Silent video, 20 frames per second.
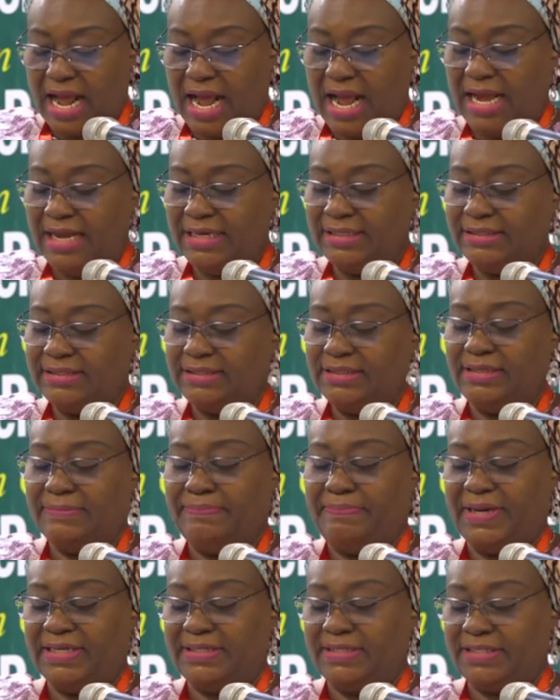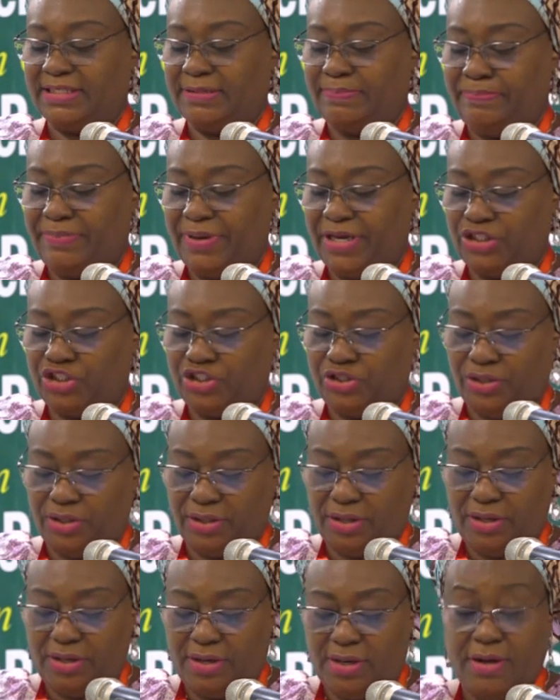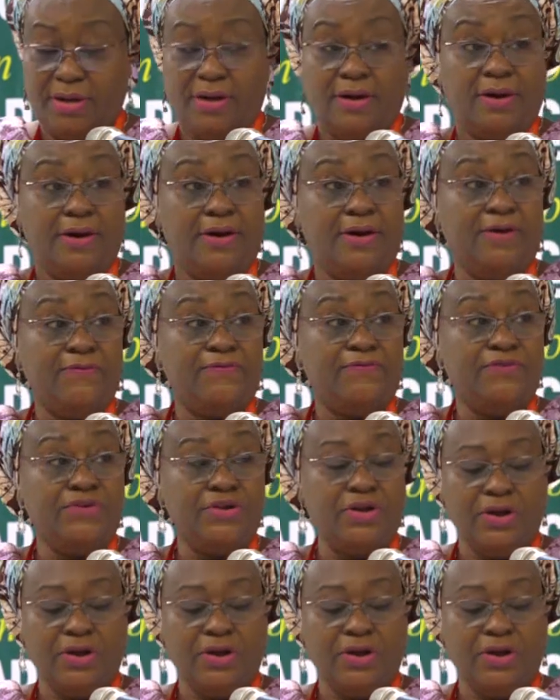and the participation of